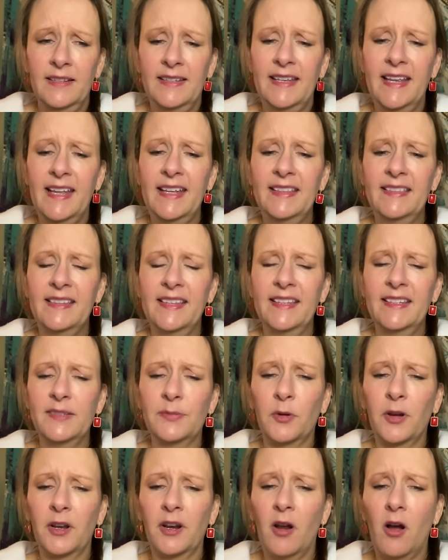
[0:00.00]
Take this
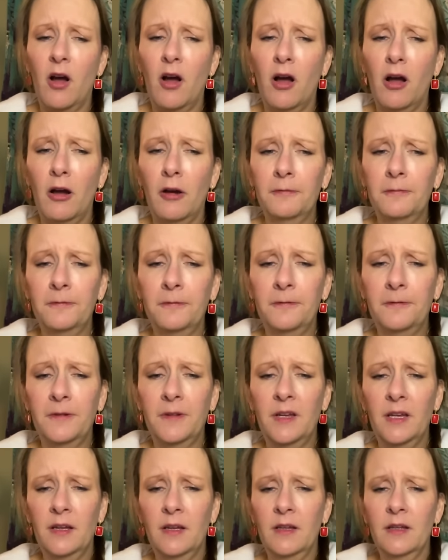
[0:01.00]
one off.
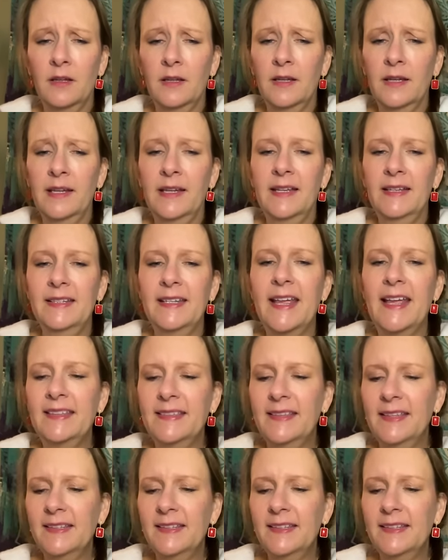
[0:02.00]
Take